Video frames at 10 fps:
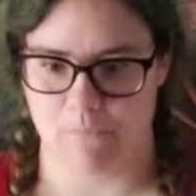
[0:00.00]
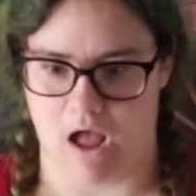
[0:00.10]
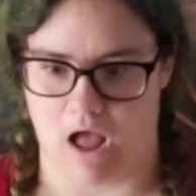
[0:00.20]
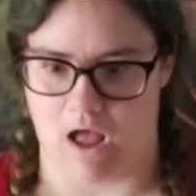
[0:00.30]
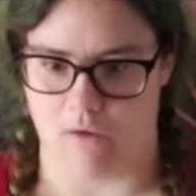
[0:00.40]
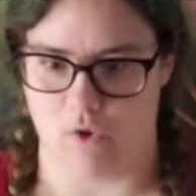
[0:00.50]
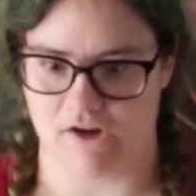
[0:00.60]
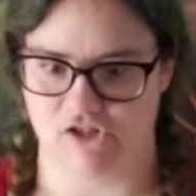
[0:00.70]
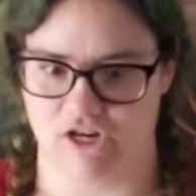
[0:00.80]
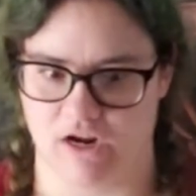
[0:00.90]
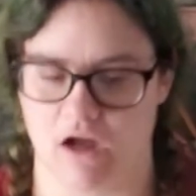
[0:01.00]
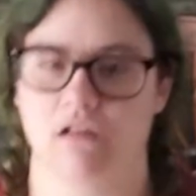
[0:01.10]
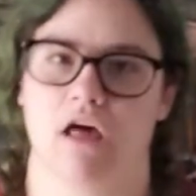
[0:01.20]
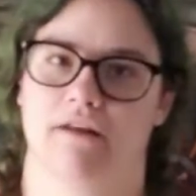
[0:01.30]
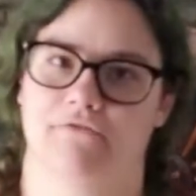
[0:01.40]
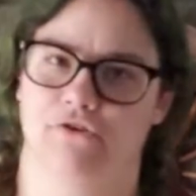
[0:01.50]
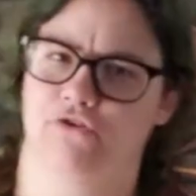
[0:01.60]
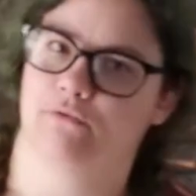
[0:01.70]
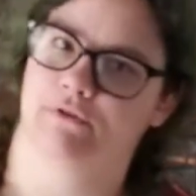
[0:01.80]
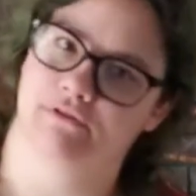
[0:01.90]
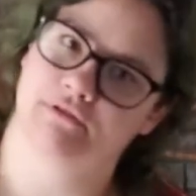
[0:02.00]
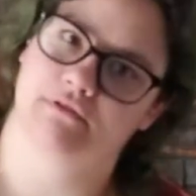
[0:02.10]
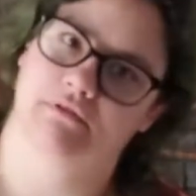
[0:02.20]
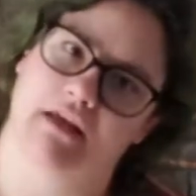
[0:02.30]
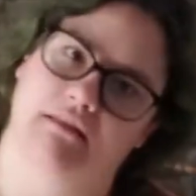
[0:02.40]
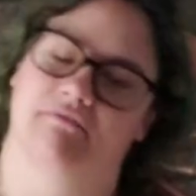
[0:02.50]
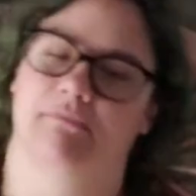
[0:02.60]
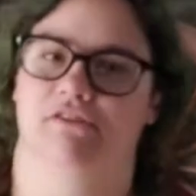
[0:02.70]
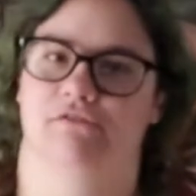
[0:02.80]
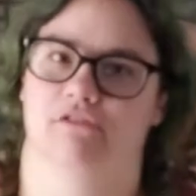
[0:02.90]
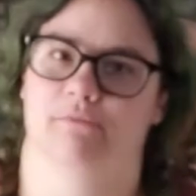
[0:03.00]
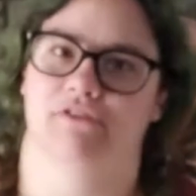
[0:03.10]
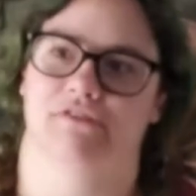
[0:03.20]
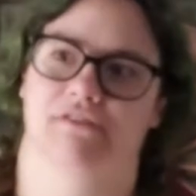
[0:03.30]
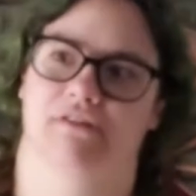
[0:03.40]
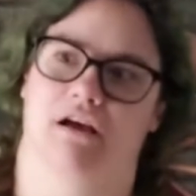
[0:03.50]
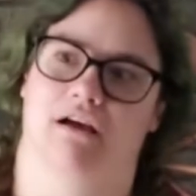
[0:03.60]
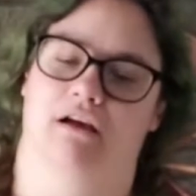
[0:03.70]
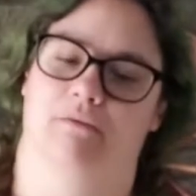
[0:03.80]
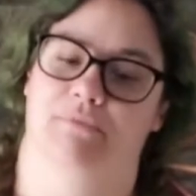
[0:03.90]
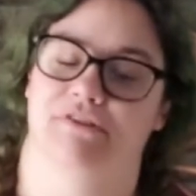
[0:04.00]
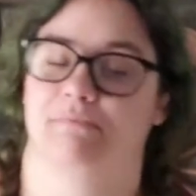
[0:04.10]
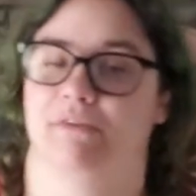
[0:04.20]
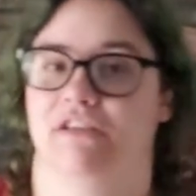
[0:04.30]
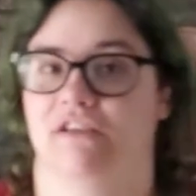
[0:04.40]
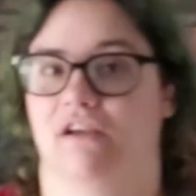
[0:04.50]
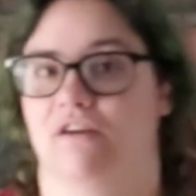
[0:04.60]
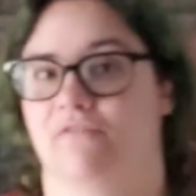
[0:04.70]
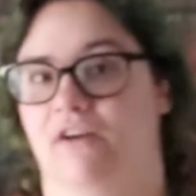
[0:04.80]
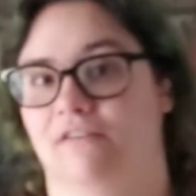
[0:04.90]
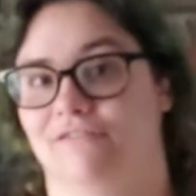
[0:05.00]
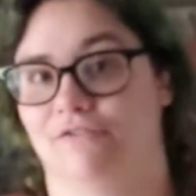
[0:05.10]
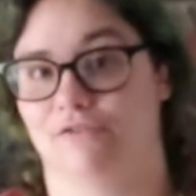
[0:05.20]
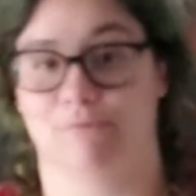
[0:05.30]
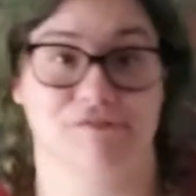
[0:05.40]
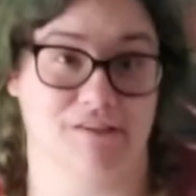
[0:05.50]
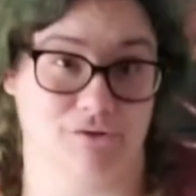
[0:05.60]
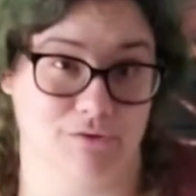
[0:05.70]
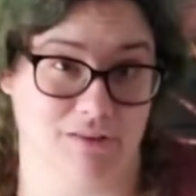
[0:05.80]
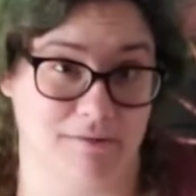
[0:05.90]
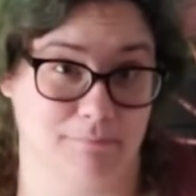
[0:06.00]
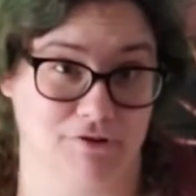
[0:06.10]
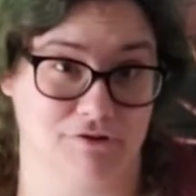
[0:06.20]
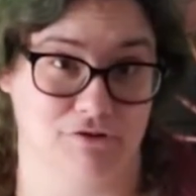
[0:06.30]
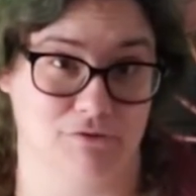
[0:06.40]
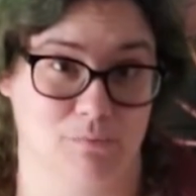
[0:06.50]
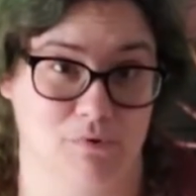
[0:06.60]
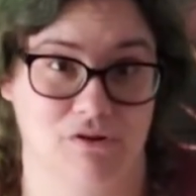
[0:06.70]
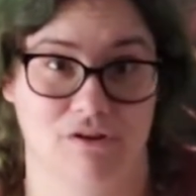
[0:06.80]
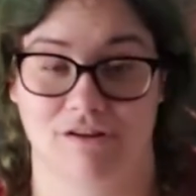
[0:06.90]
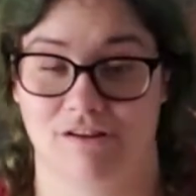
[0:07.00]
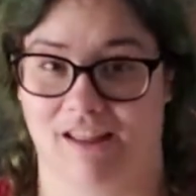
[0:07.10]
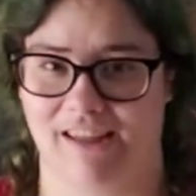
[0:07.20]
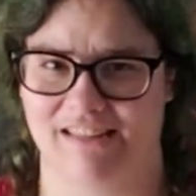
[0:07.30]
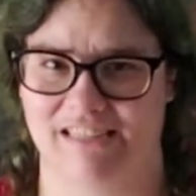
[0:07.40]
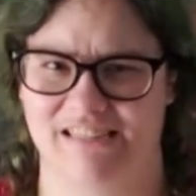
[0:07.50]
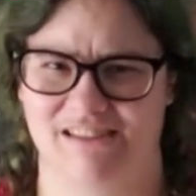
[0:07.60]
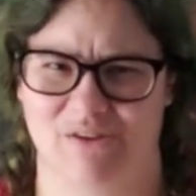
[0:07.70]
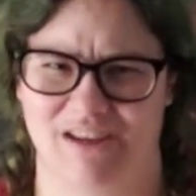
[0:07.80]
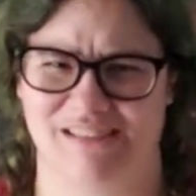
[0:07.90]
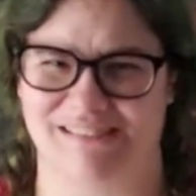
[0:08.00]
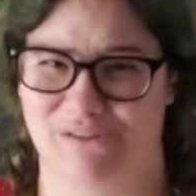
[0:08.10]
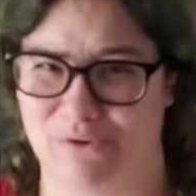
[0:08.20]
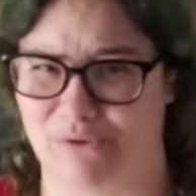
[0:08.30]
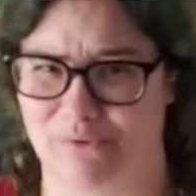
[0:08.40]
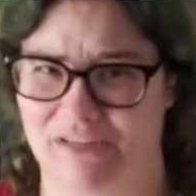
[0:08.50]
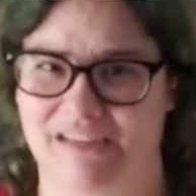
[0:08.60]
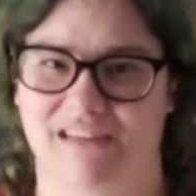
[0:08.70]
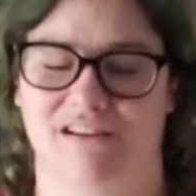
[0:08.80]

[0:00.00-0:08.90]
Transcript: Watching a lot of YouTubers. I love my YouTubers. But speaking of YouTubers, I do a lot of booktube lately. Okay, 2 or 3.